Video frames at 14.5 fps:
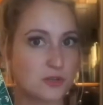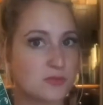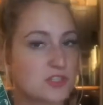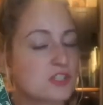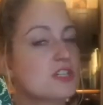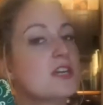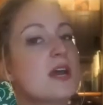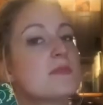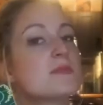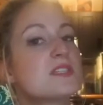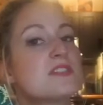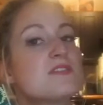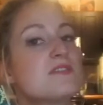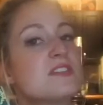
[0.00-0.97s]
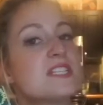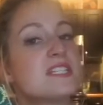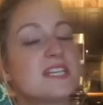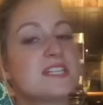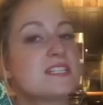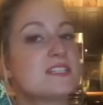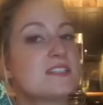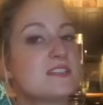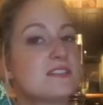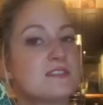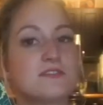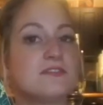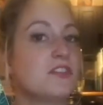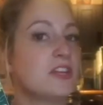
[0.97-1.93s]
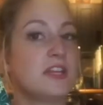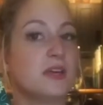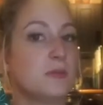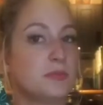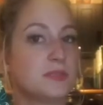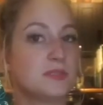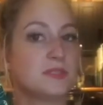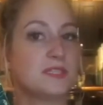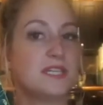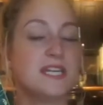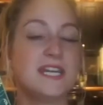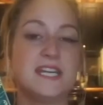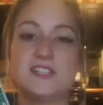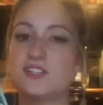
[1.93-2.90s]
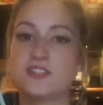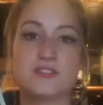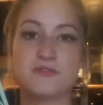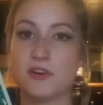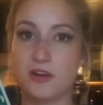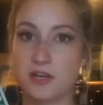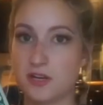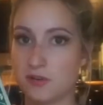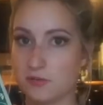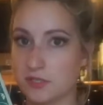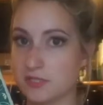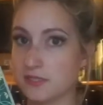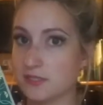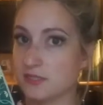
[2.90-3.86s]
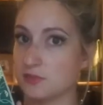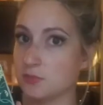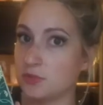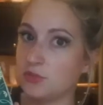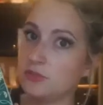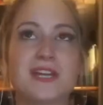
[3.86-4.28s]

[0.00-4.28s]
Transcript: but she comes to visit Philip, and she's very irresistible.